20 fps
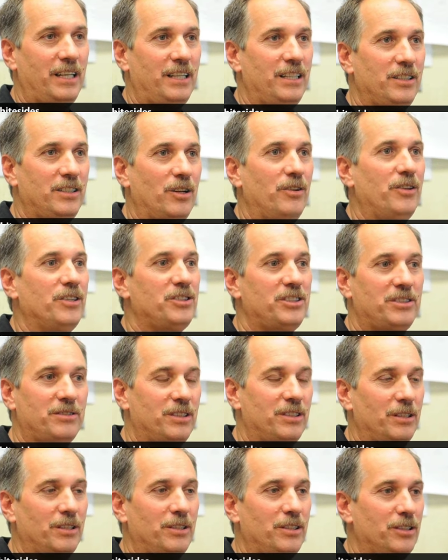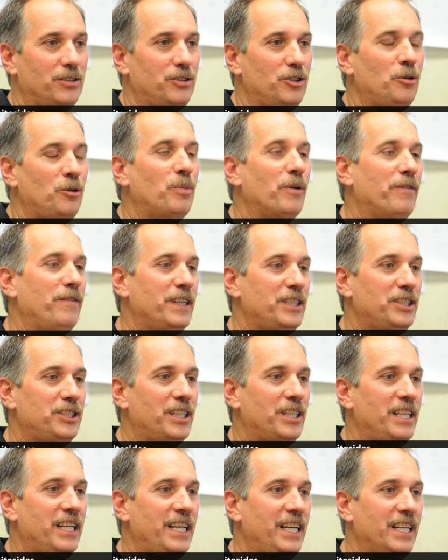The
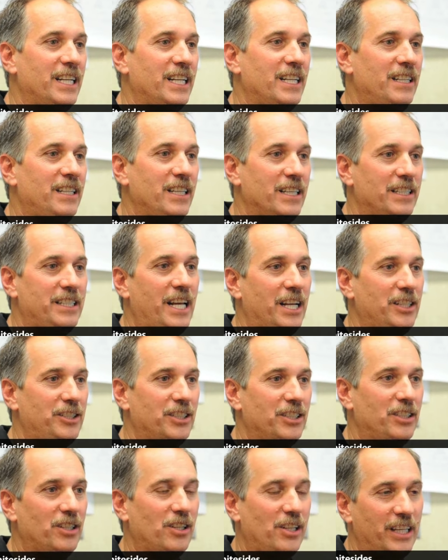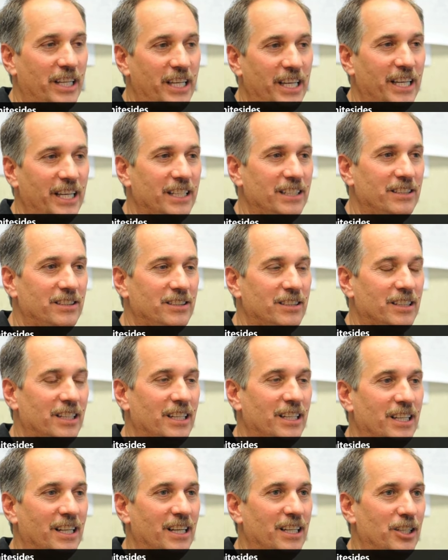supervision needed, the attention to the kids,
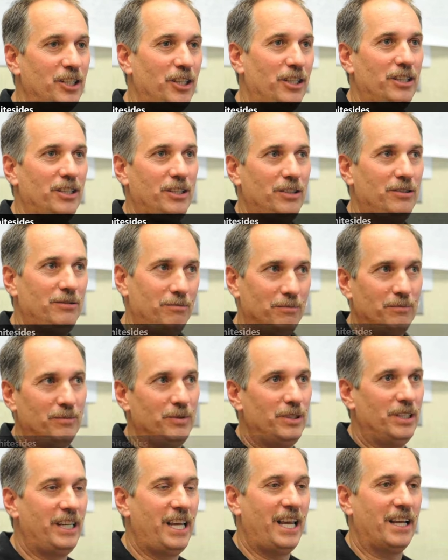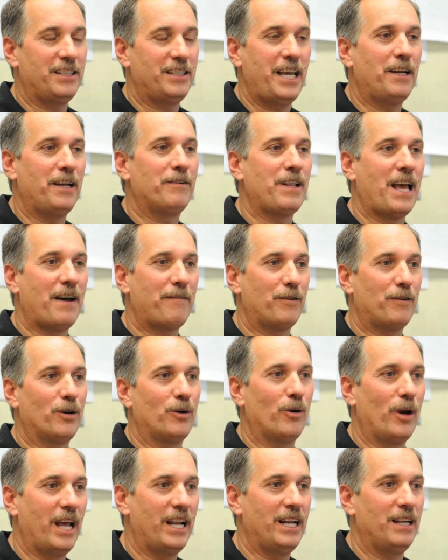you can't take that for
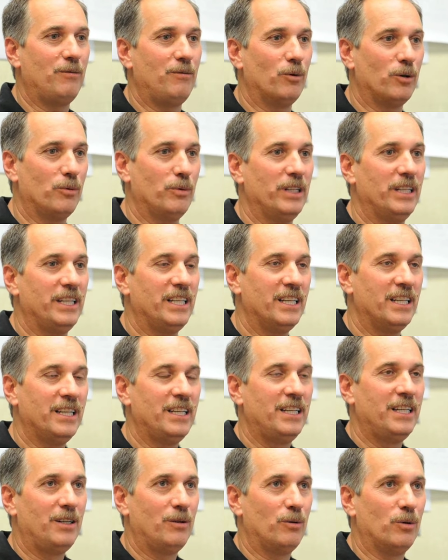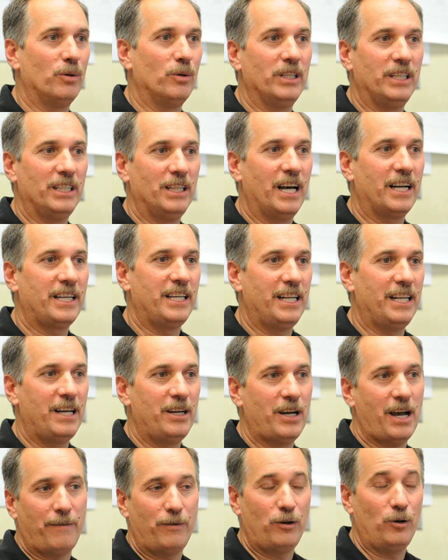granted, and we're really lucky to
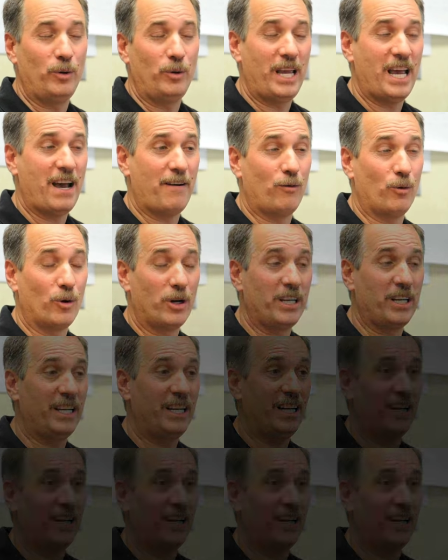have who we have working